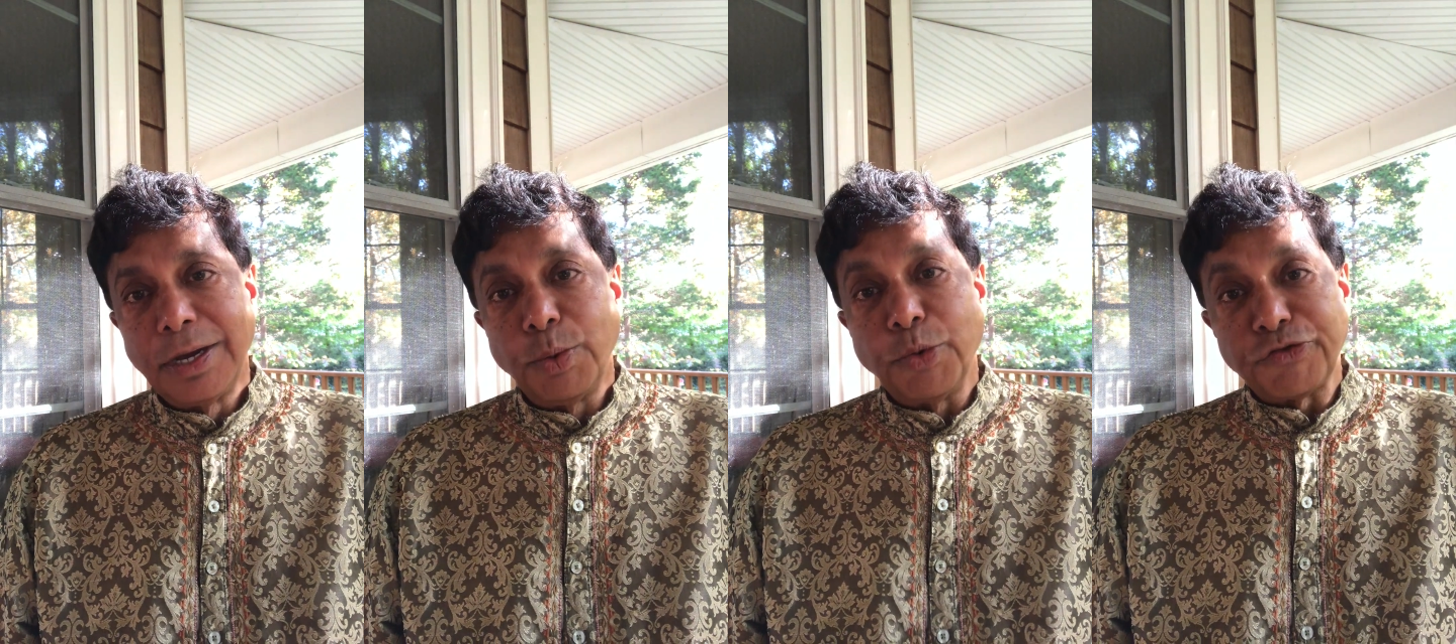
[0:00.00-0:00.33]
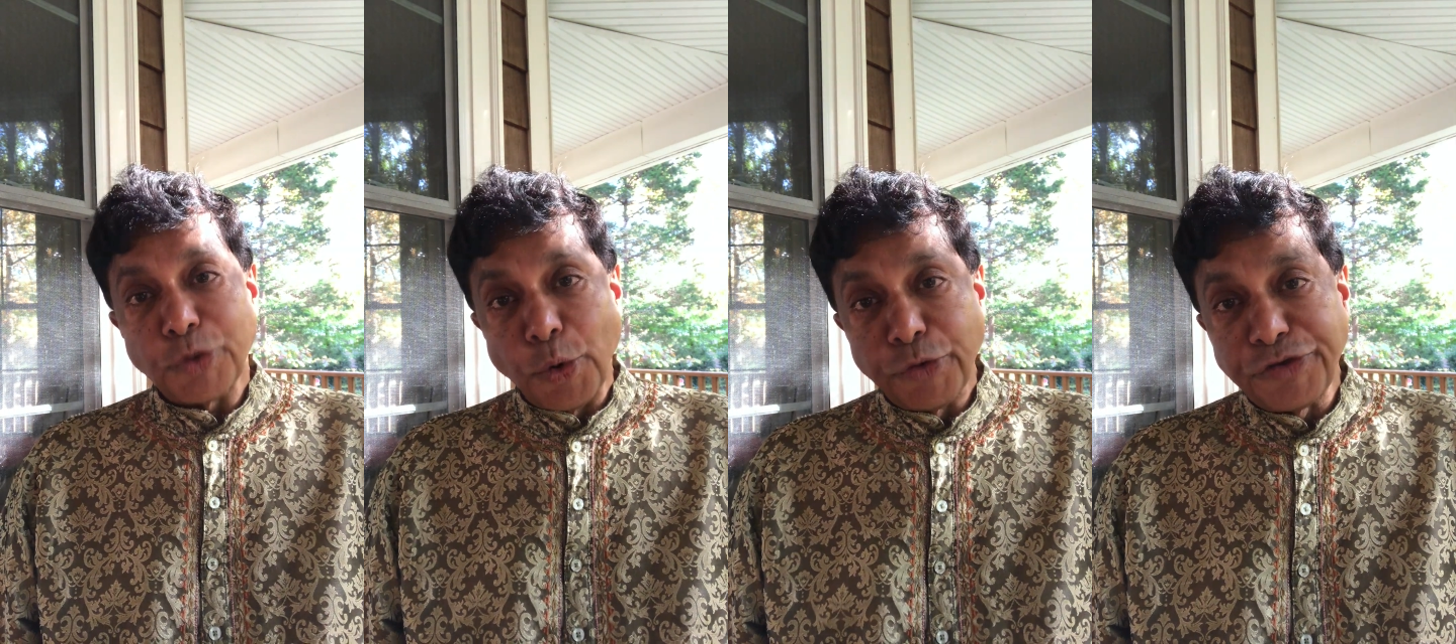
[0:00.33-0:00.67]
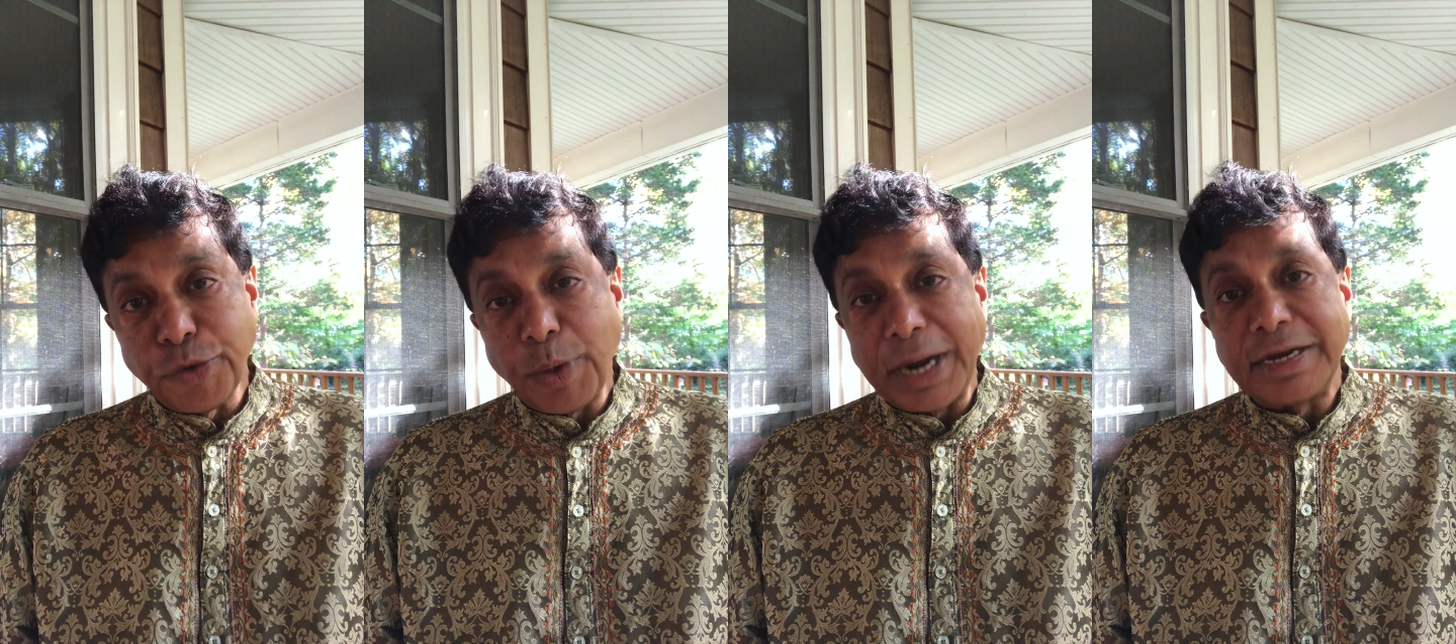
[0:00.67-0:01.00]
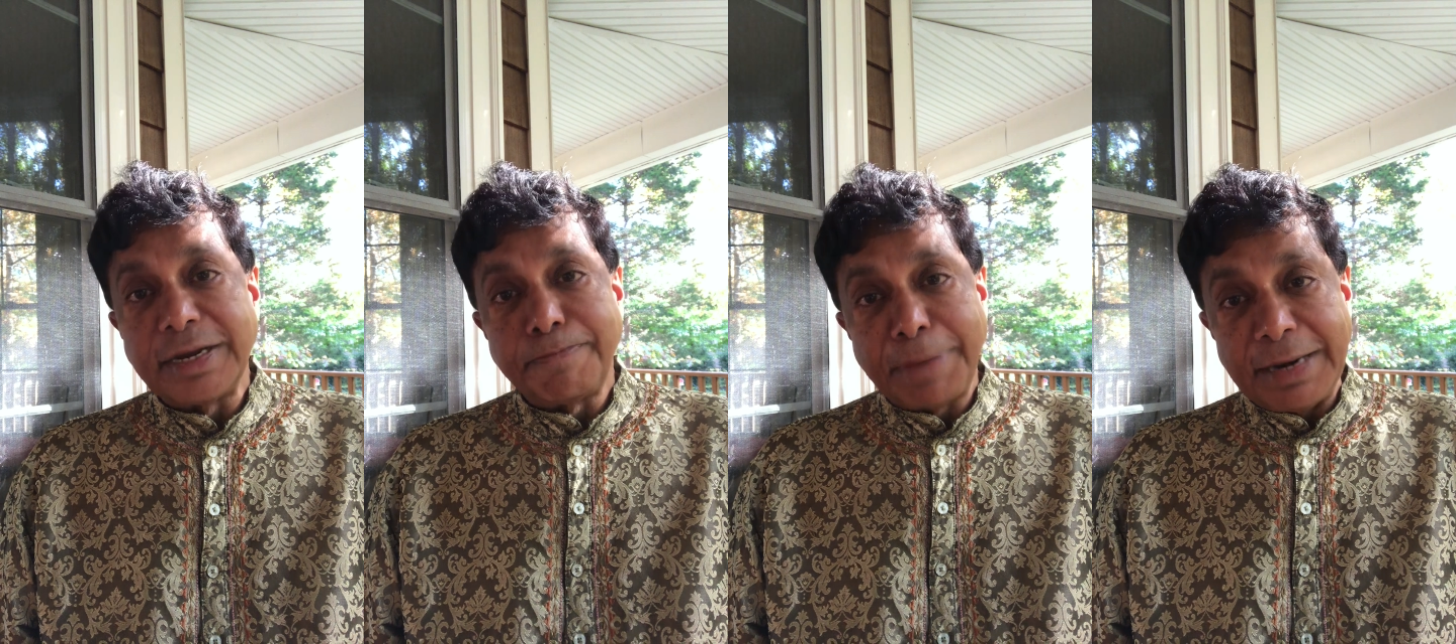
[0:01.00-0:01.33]
was also one
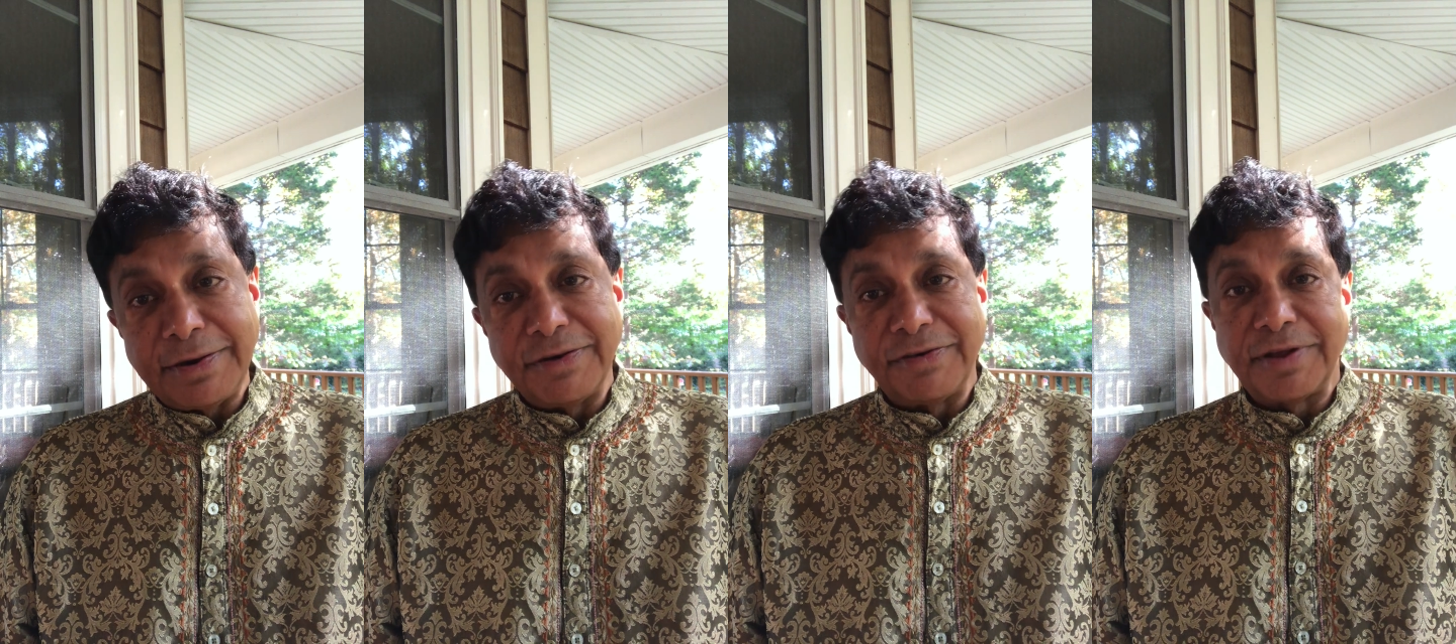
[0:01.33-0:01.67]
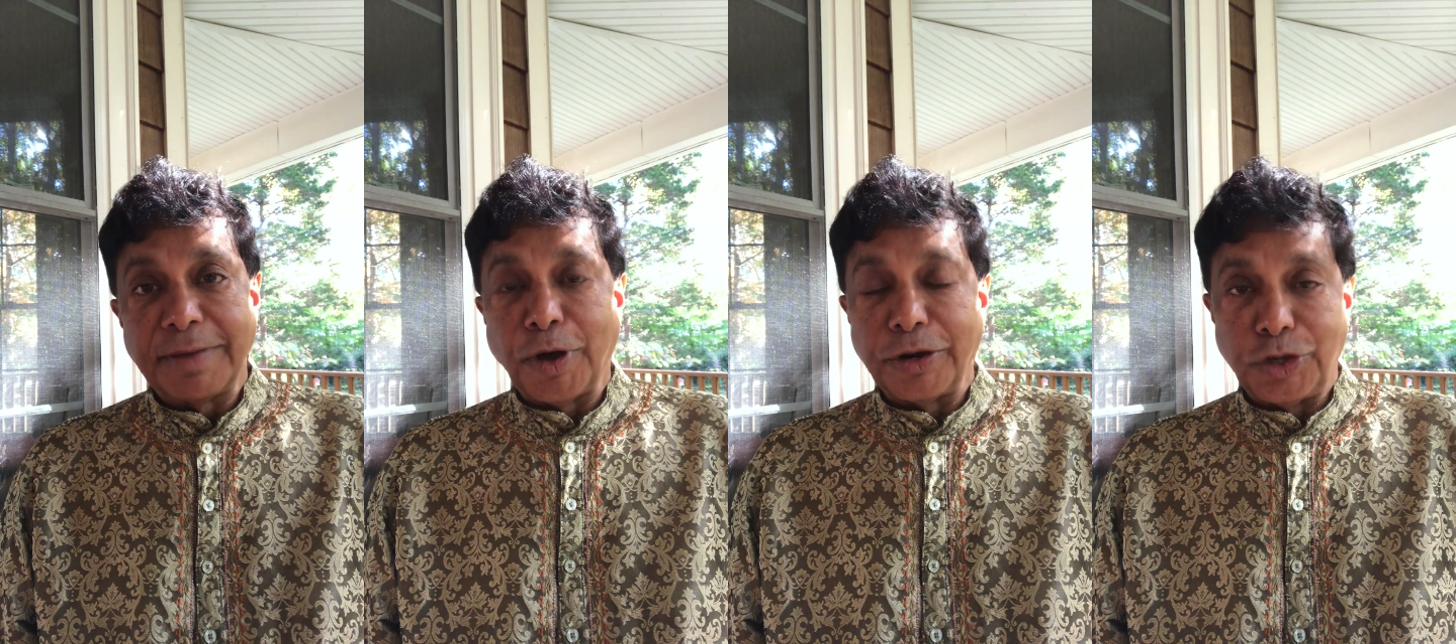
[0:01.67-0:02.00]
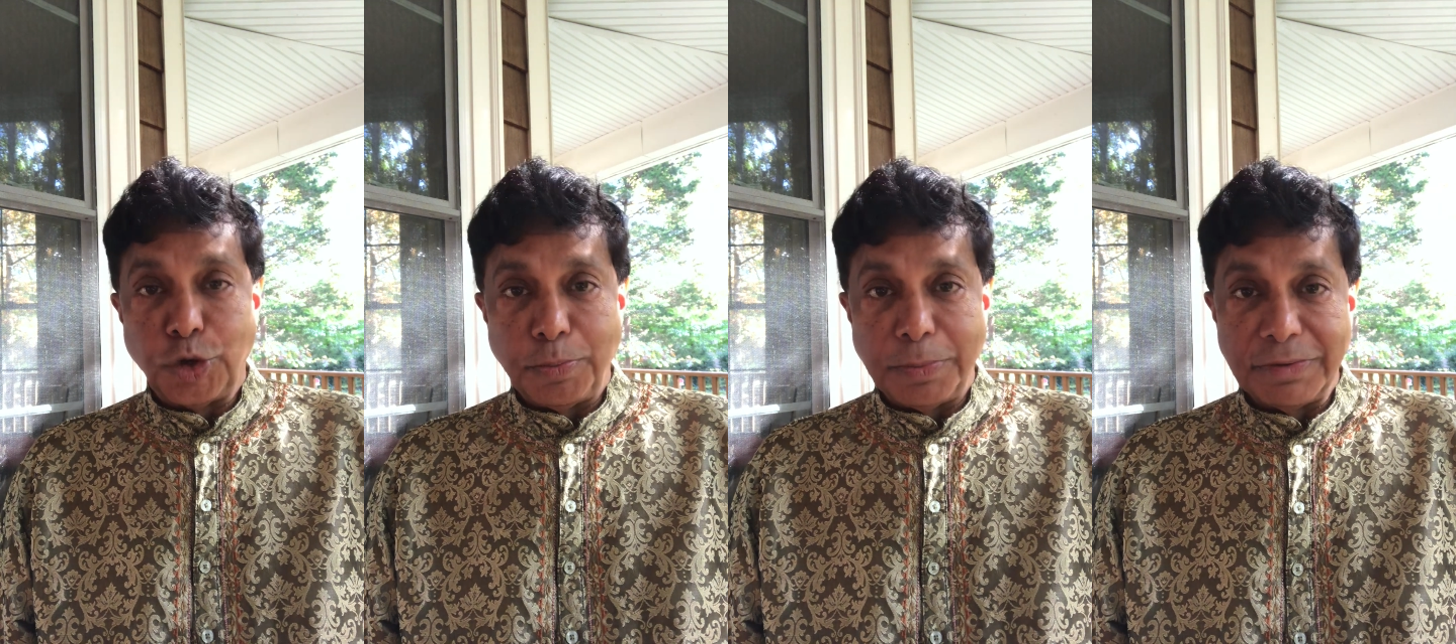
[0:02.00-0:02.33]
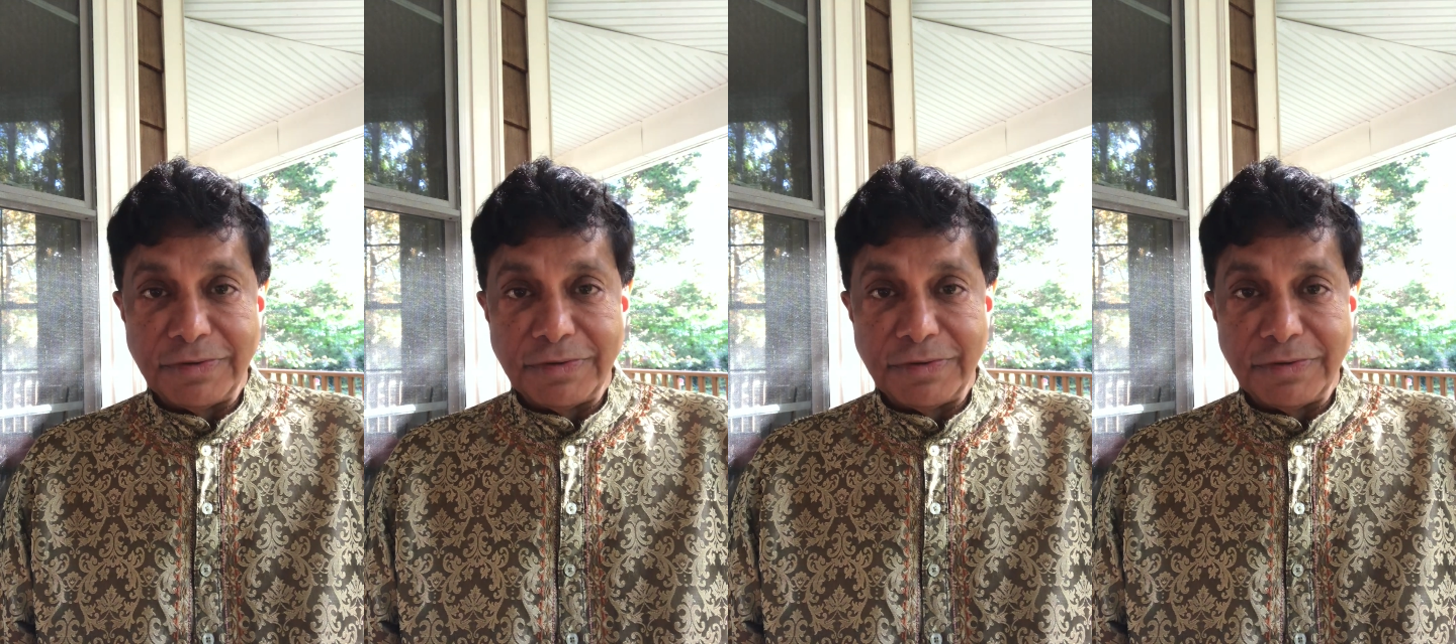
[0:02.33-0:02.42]
dependent upon humans.